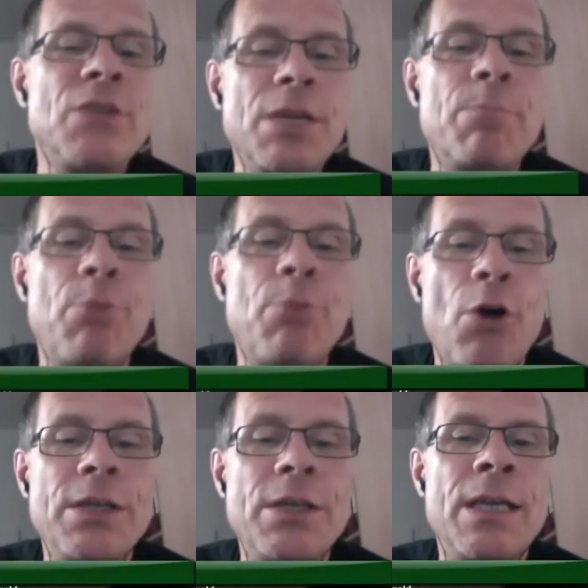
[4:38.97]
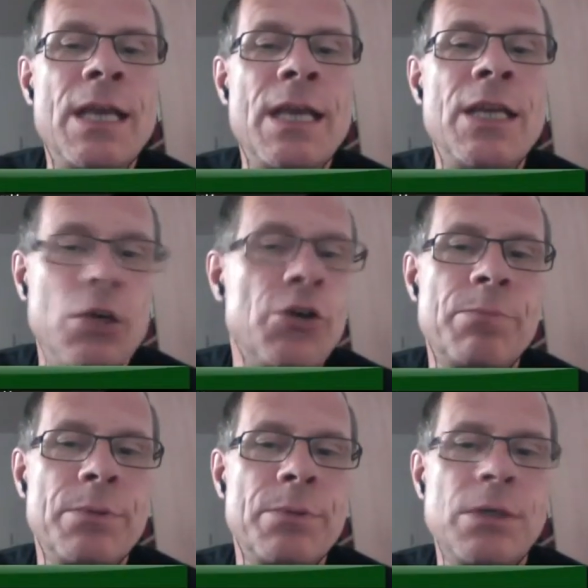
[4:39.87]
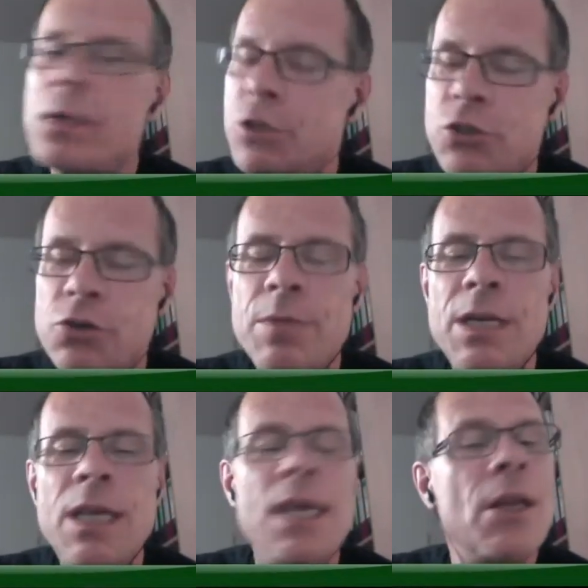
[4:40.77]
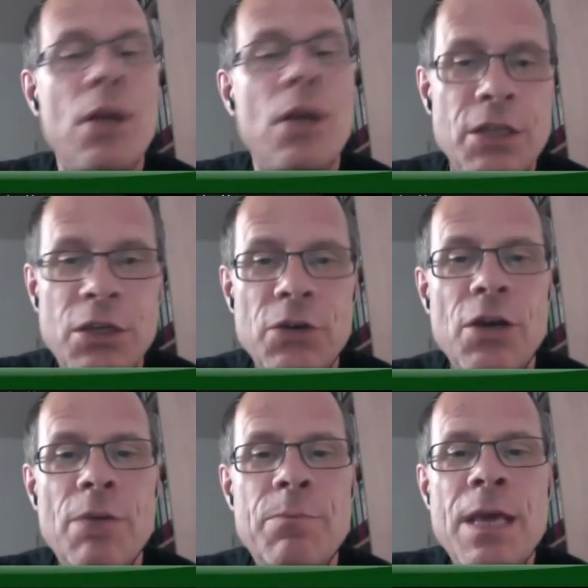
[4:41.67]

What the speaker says: not a point in Europe. Not in Germany, not in Europe.